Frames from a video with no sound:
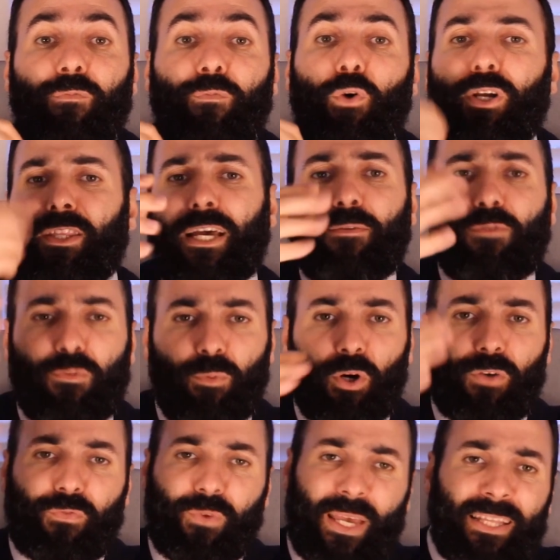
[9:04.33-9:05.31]
four times
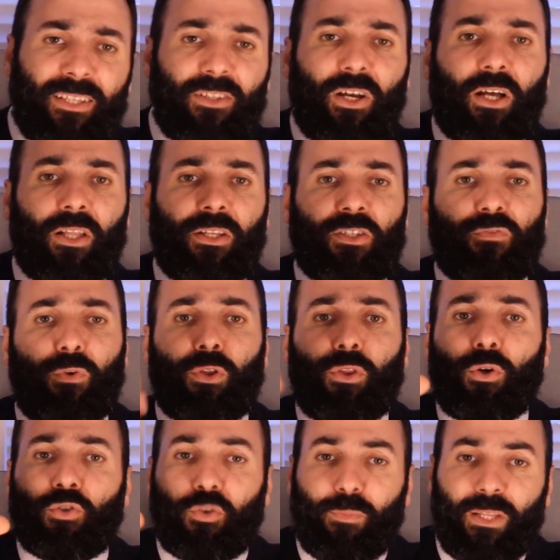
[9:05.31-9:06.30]
more, eighty dollars, for
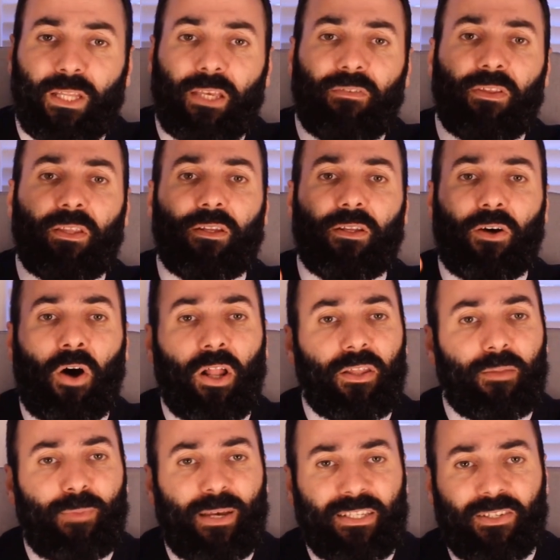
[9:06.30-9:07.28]
those who believe in all
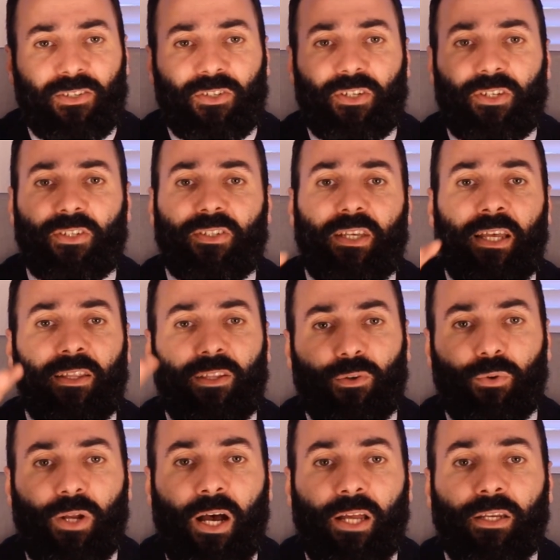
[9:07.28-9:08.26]
the messengers and the
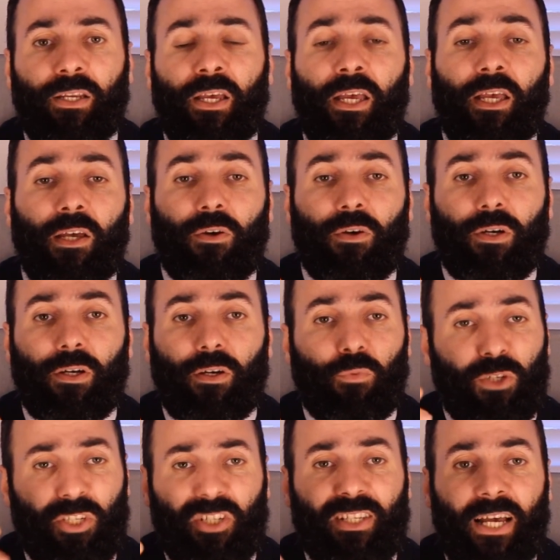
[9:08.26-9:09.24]
Quran, uh,
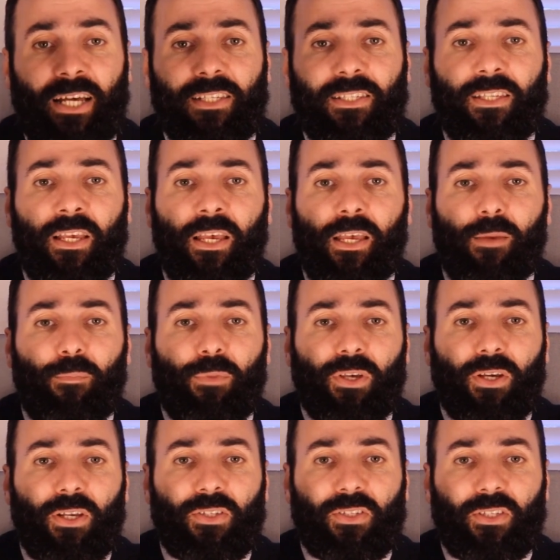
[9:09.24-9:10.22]
which is us,
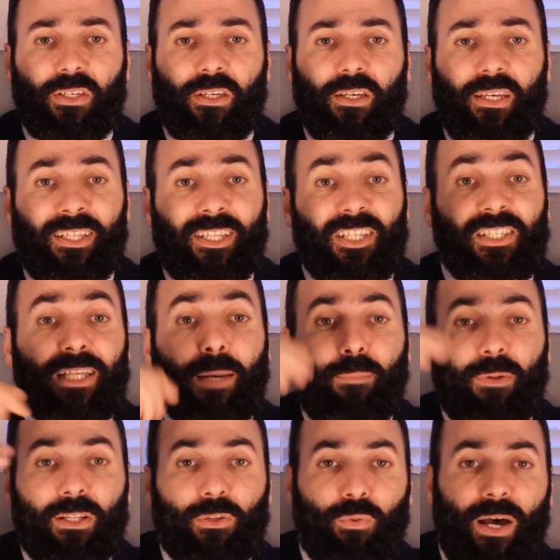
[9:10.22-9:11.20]
because uh, it is
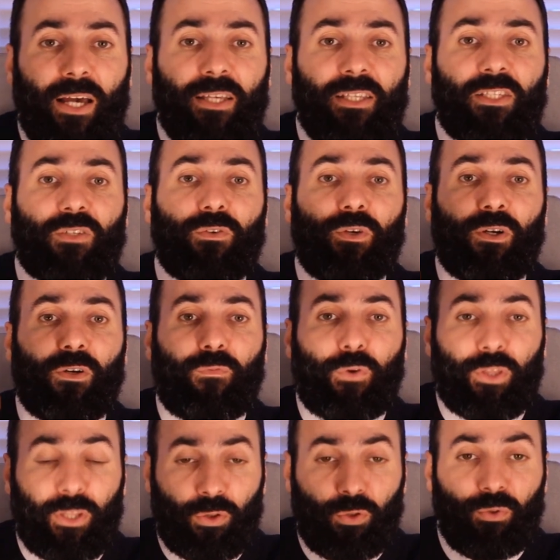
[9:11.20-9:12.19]
doubled twice uh,
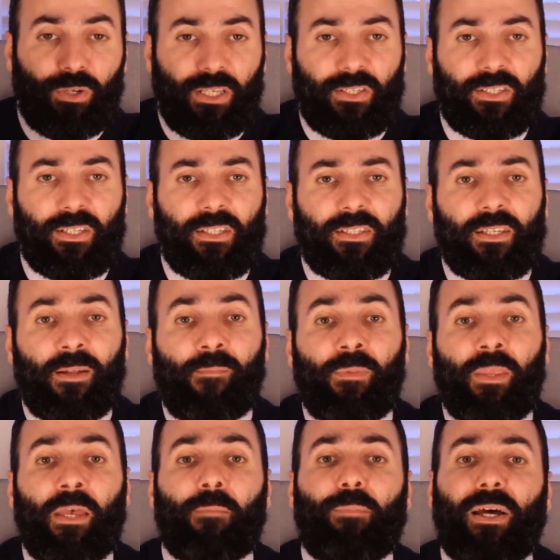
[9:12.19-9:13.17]
for the two reasons.
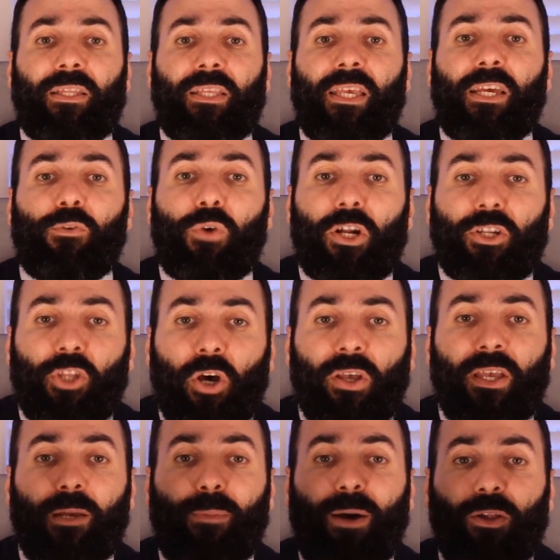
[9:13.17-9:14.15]
But here we are
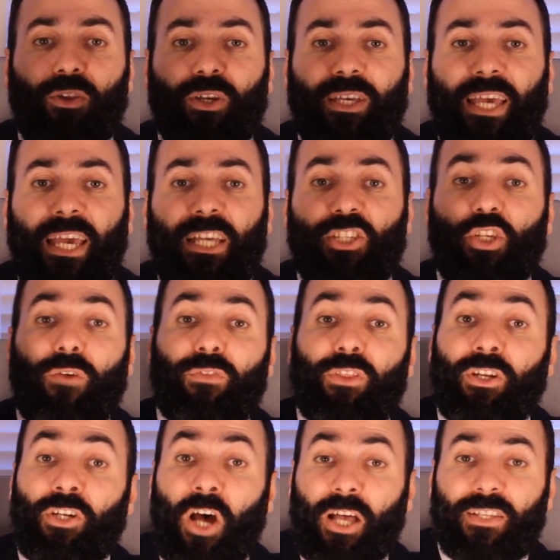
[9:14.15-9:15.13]
talking about the case of
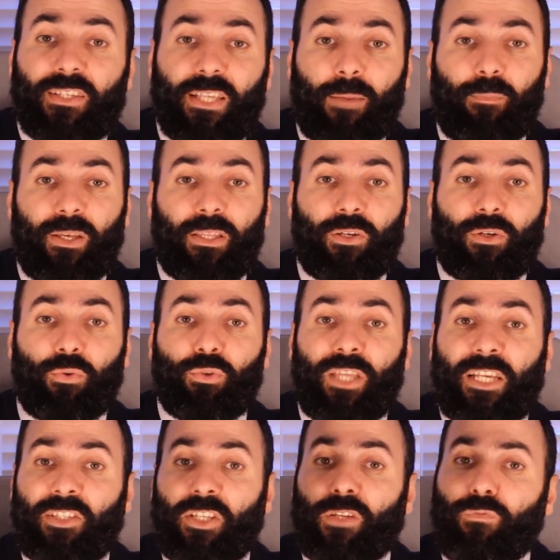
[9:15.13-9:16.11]
the non-submitter who
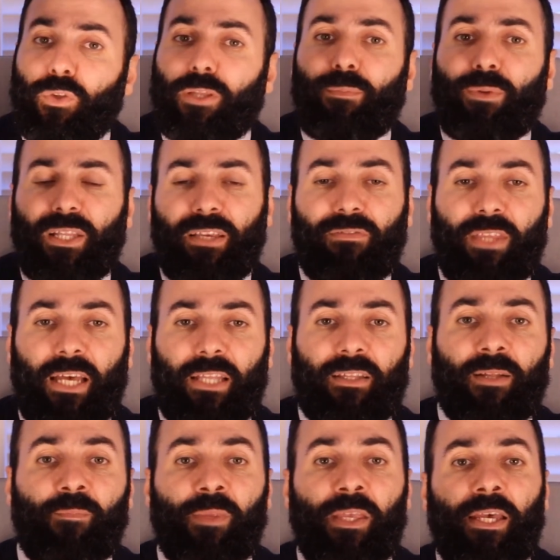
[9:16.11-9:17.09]
does not fully believe that.
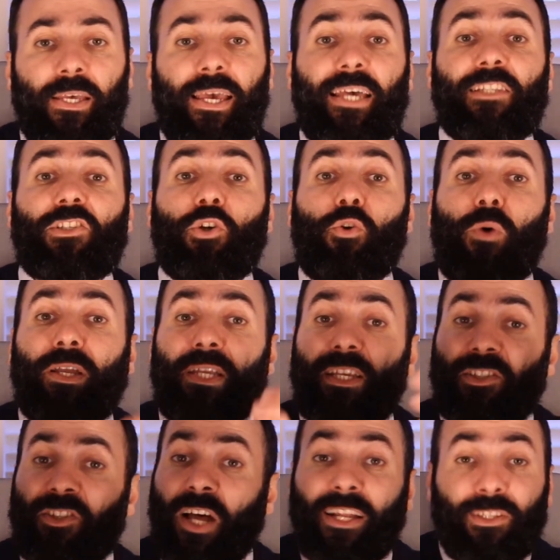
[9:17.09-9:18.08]
And so when he
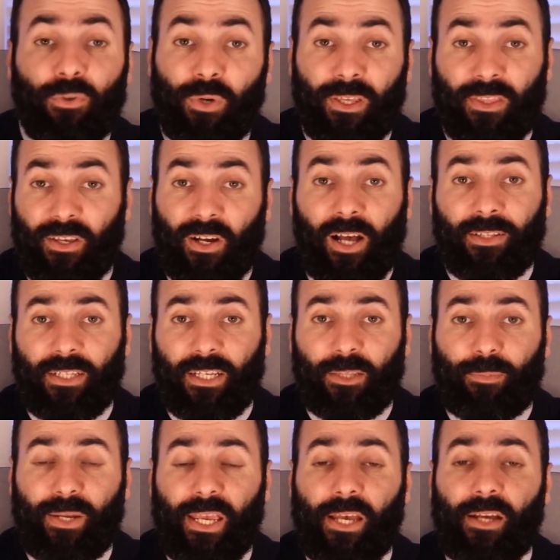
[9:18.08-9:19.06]
is not doing the
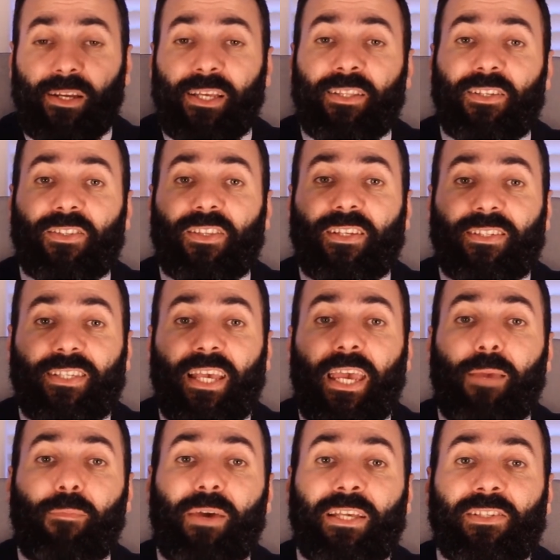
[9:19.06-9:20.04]
contact prayer, it is the
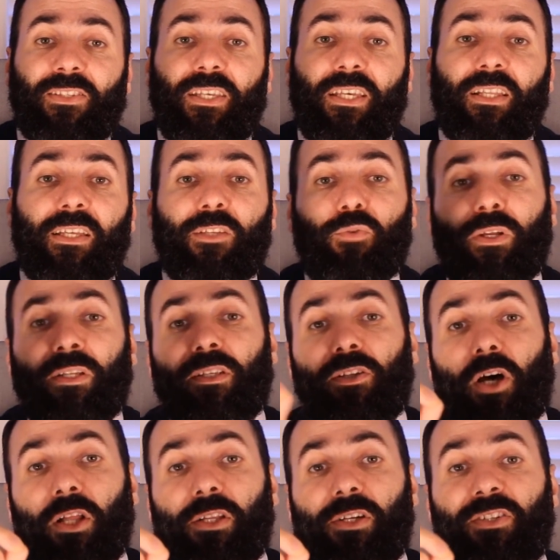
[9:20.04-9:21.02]
same as stealing twenty
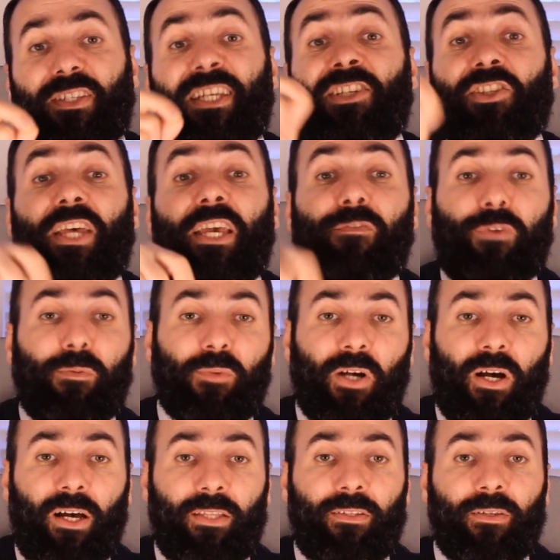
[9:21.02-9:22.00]
dollars each day from
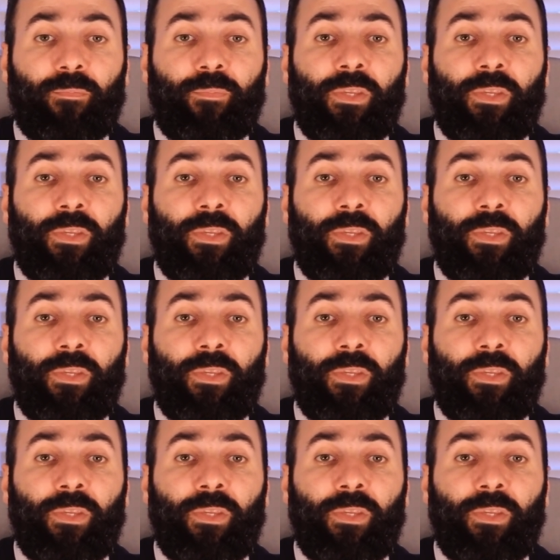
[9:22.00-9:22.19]
God.